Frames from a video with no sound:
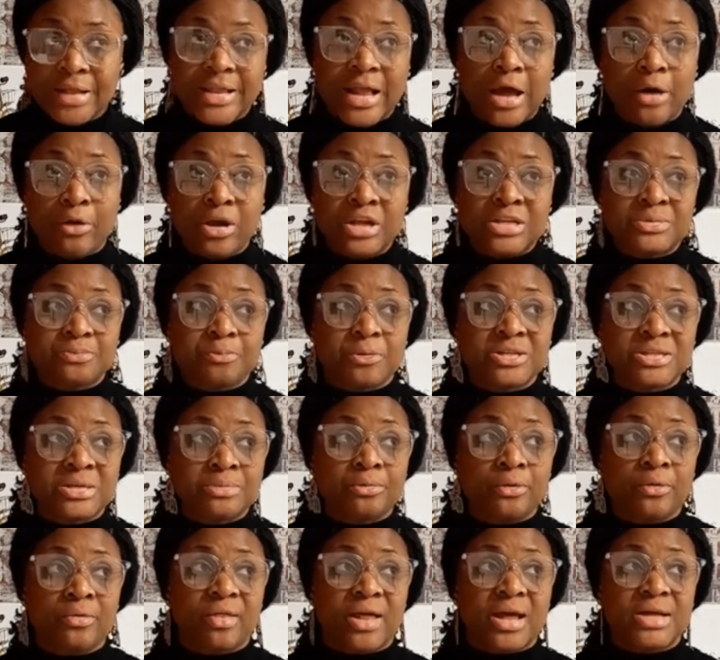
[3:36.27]
Now, it's
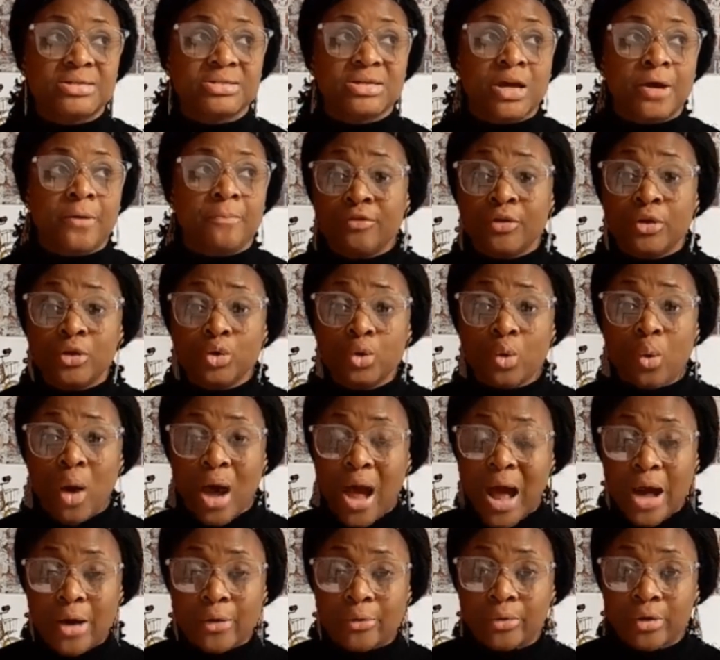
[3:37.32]
possible that you don't even know
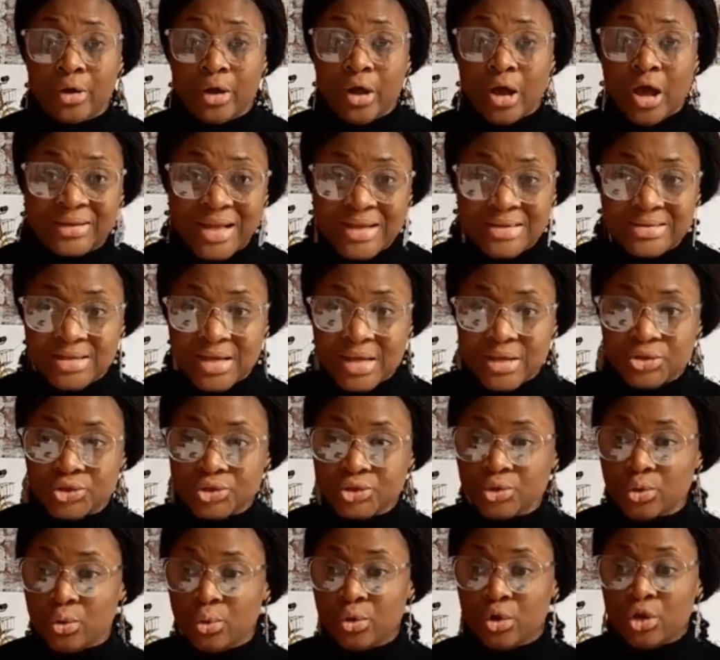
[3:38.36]
how long that takes.
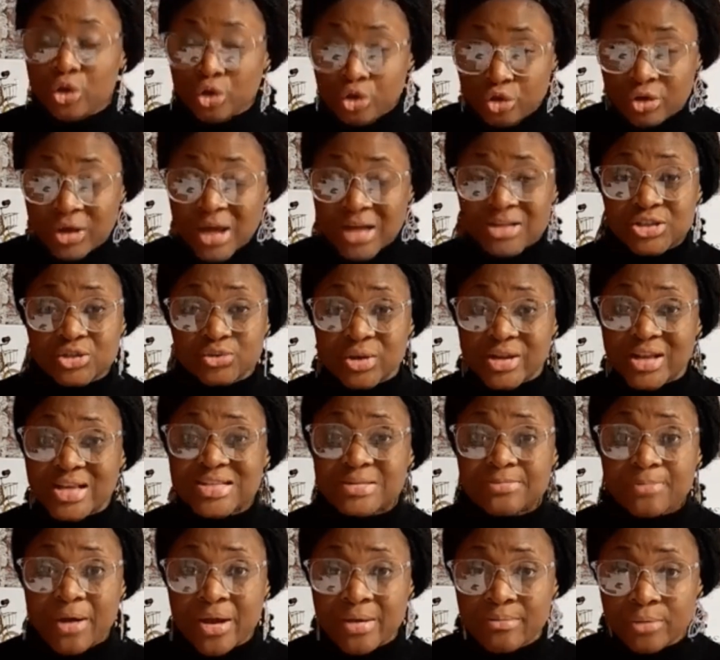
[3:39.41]
So you get into an
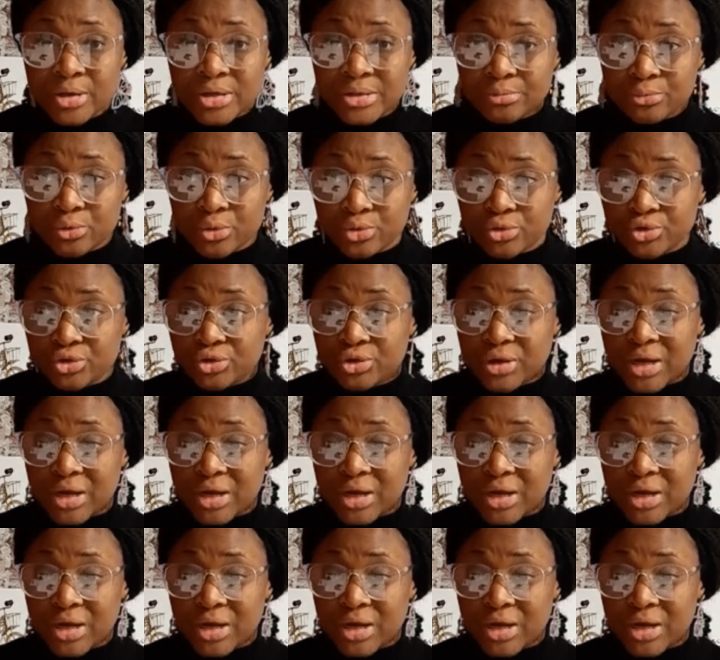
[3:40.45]
experiment mode.